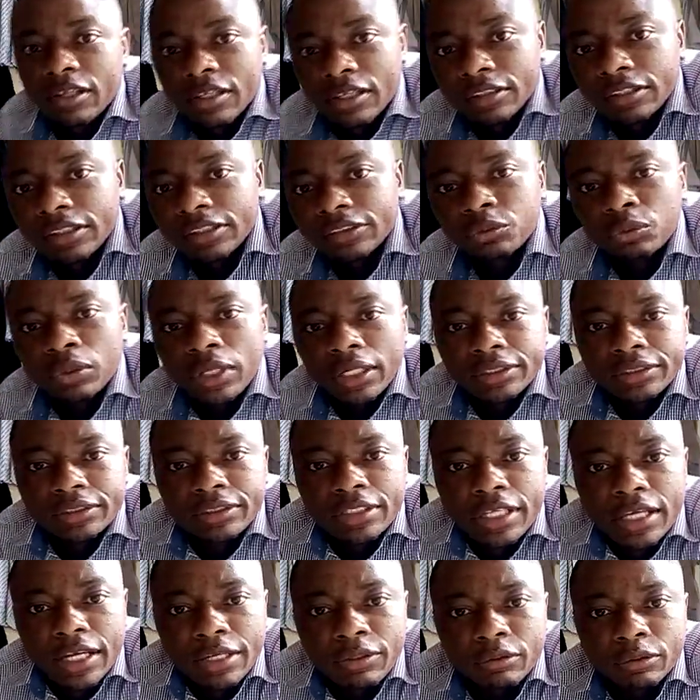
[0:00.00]
These drugs,
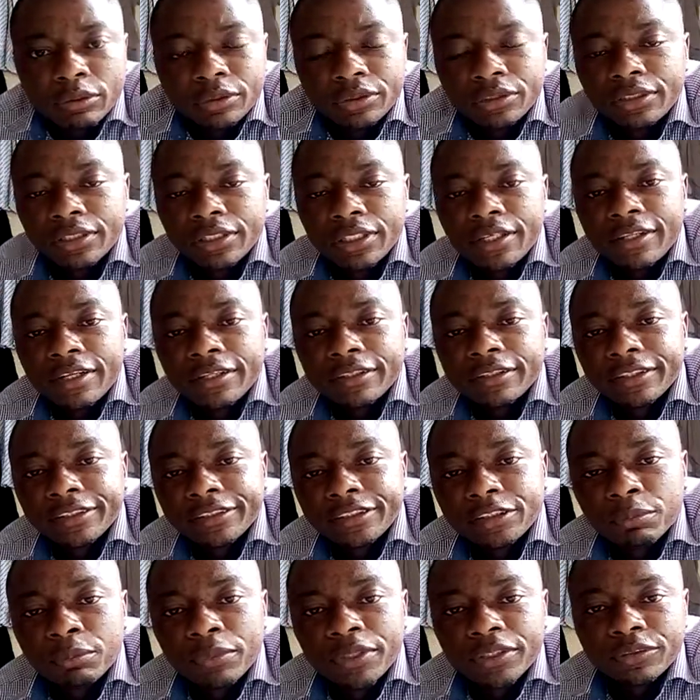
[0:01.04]
they are used in the
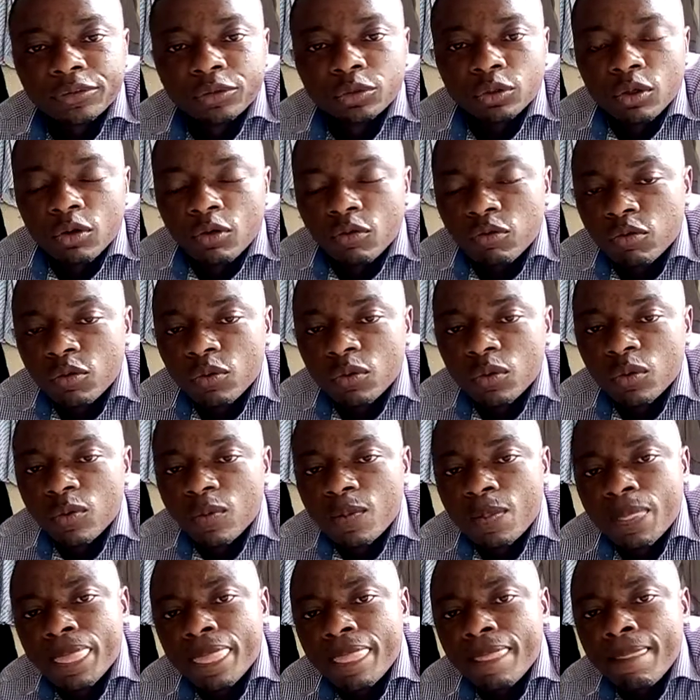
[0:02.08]
treatment of
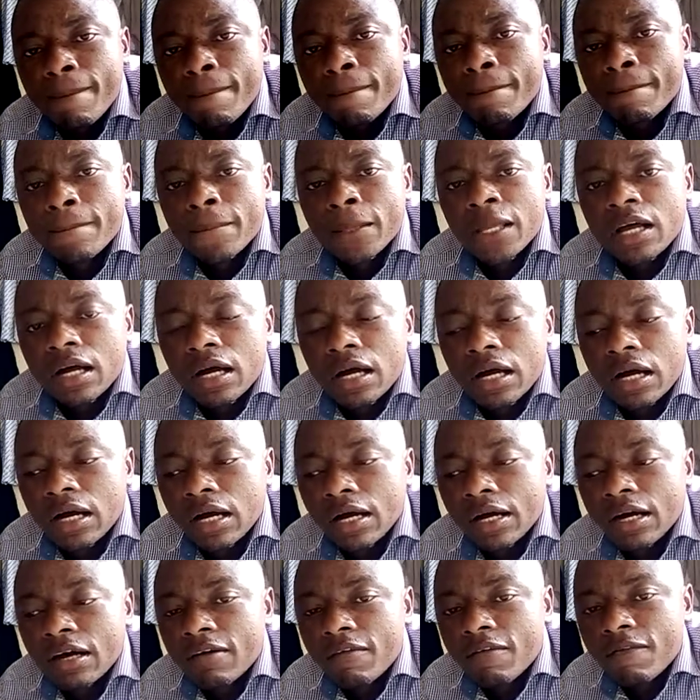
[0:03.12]

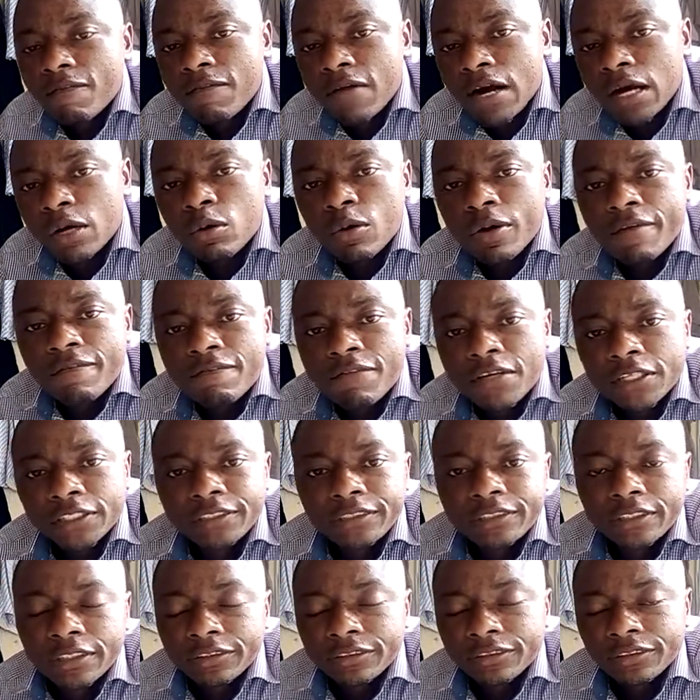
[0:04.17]
fungal
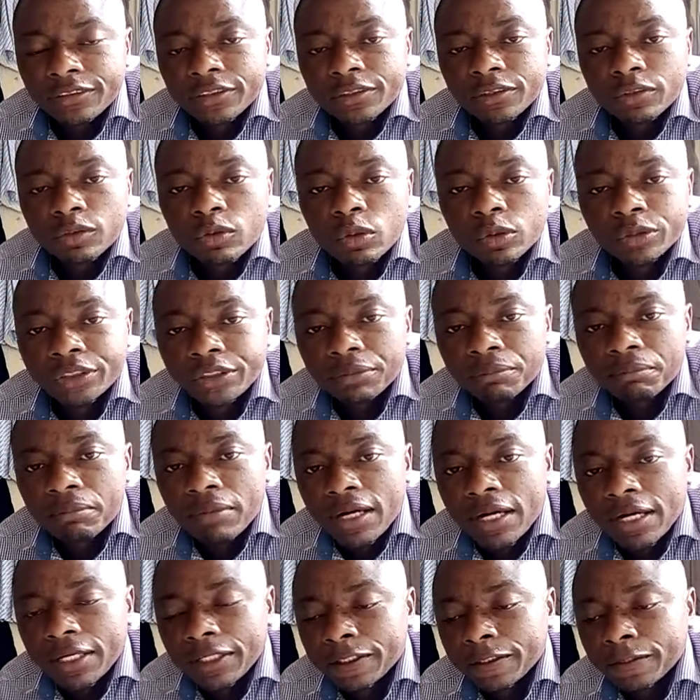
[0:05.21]
infections caused
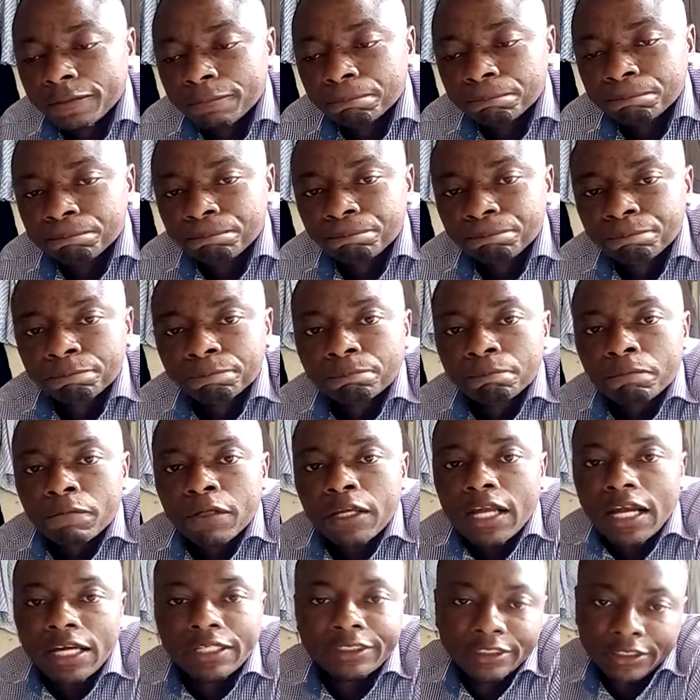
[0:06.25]
by
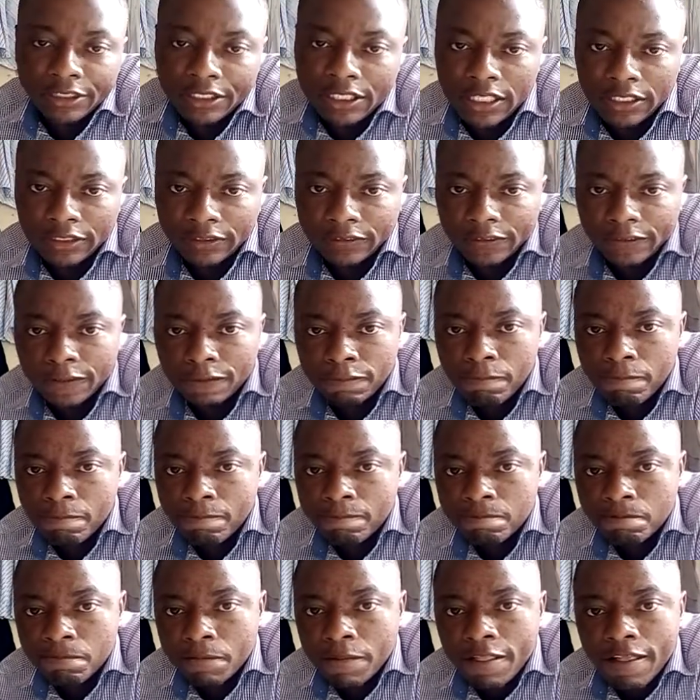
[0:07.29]
candidas.
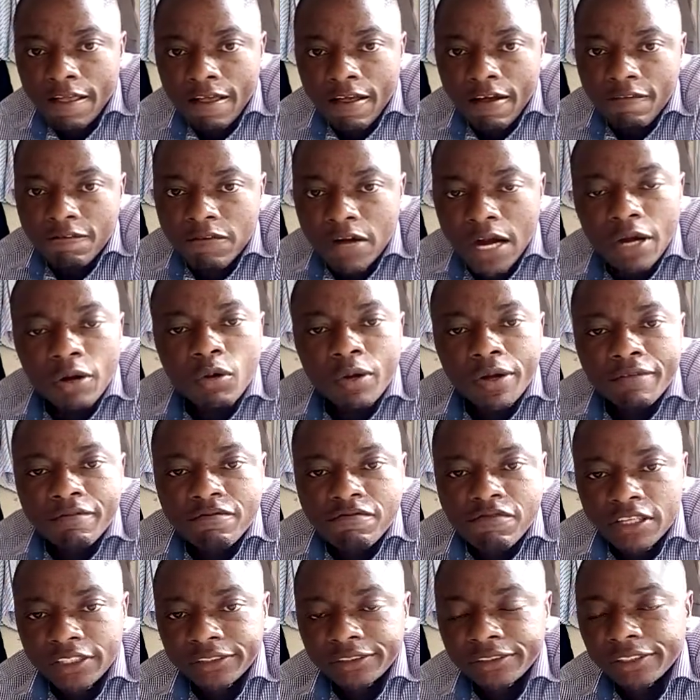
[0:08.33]
Fungal
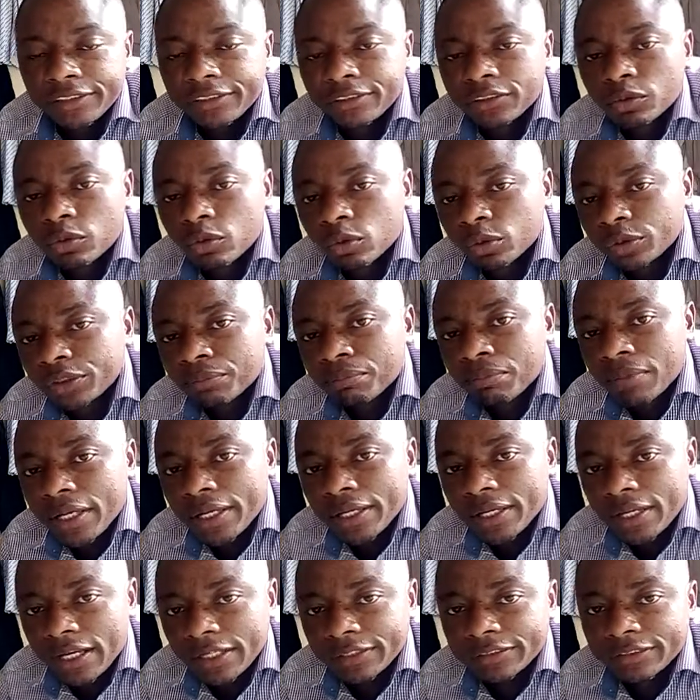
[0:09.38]
infections caused by
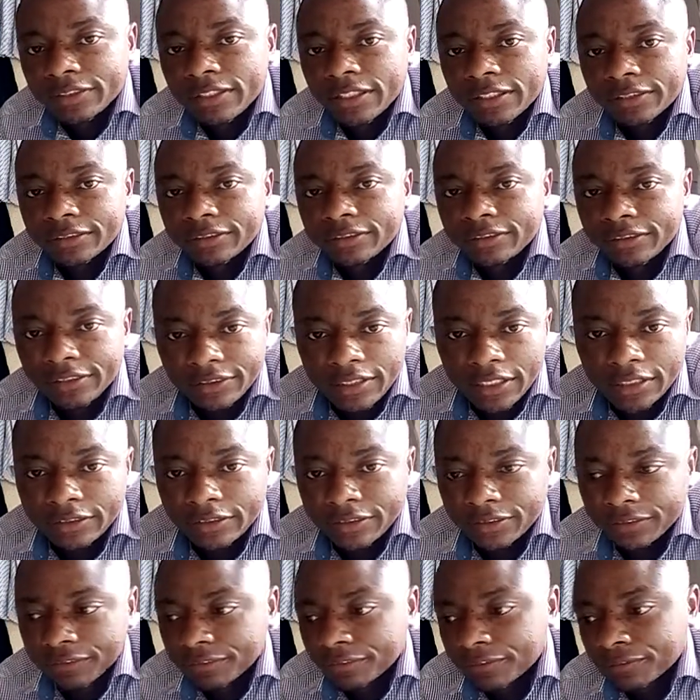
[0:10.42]
candidas,
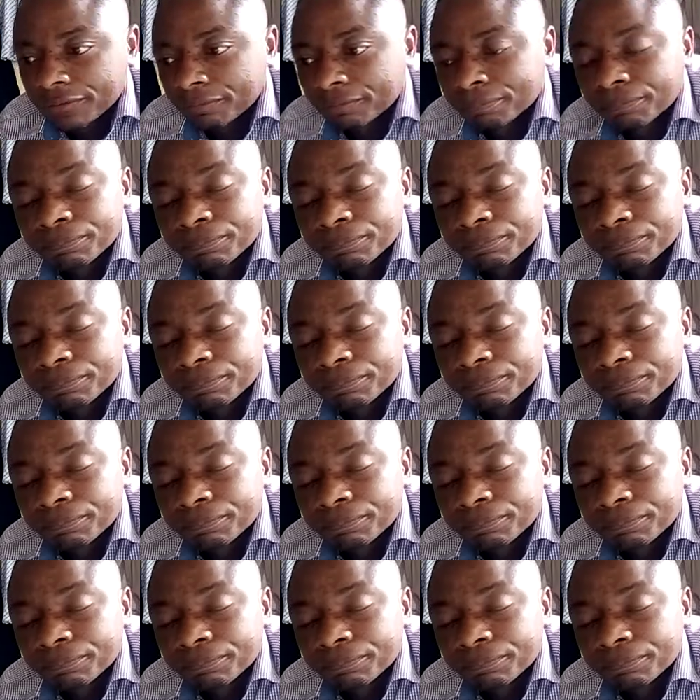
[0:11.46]
cystatins.